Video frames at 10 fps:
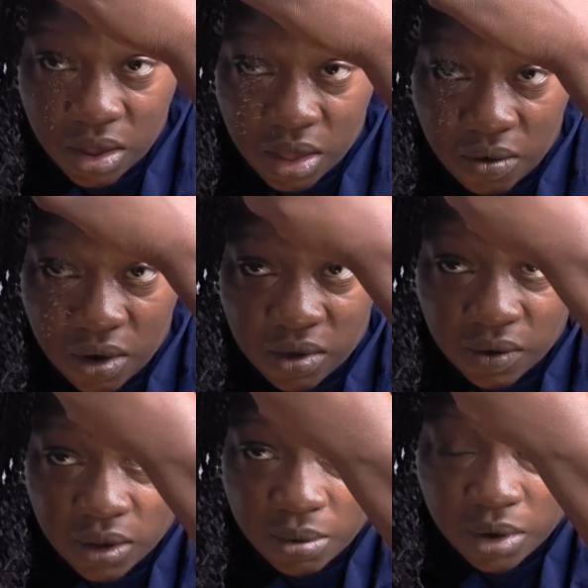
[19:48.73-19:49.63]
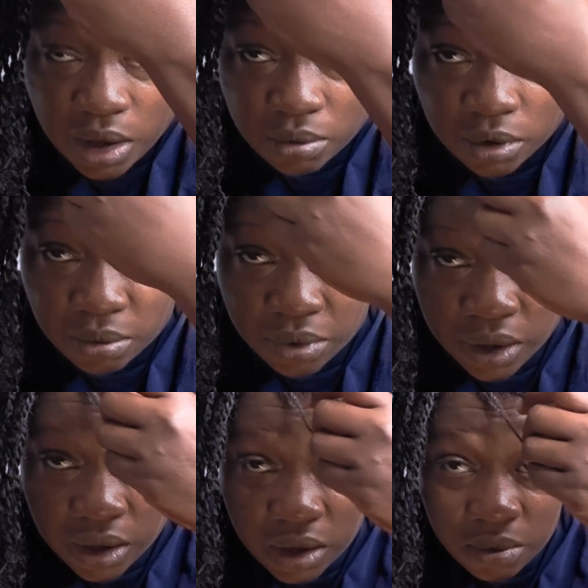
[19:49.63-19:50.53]
The rest of them can be
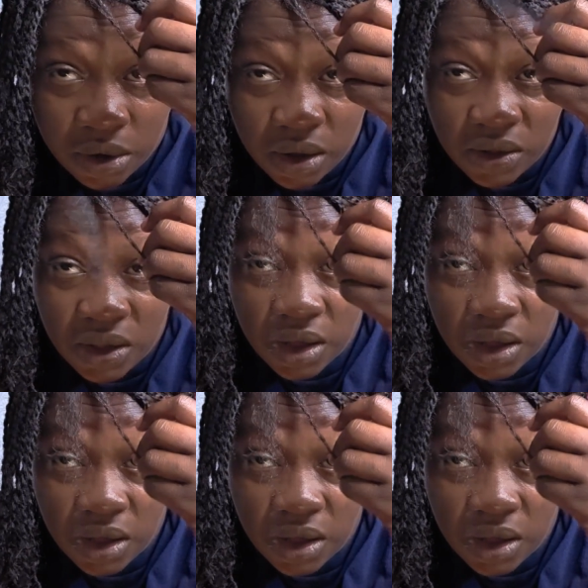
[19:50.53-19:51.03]
big because